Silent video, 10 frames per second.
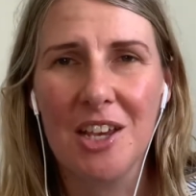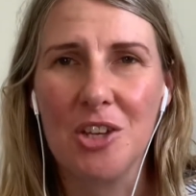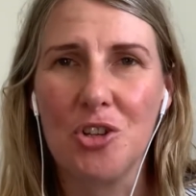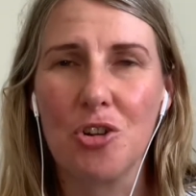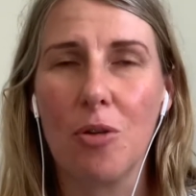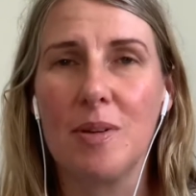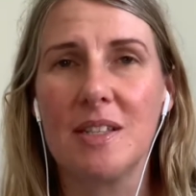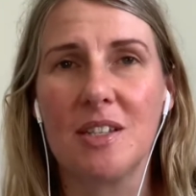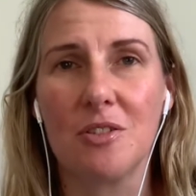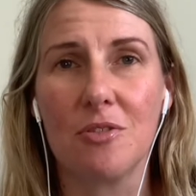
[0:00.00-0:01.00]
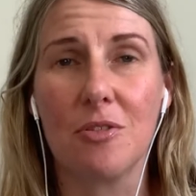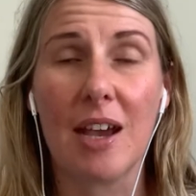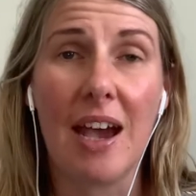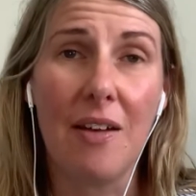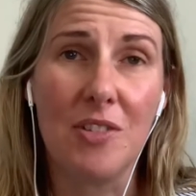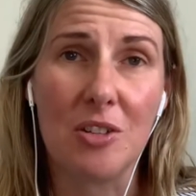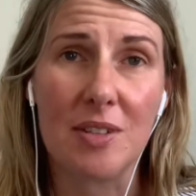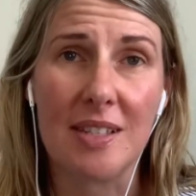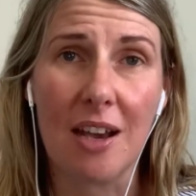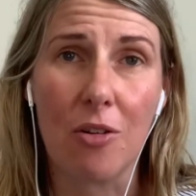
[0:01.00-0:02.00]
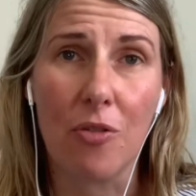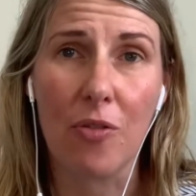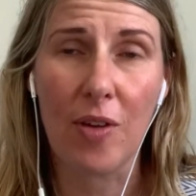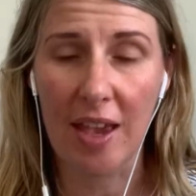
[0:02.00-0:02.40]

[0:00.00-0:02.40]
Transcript: Your job is to look after yourself,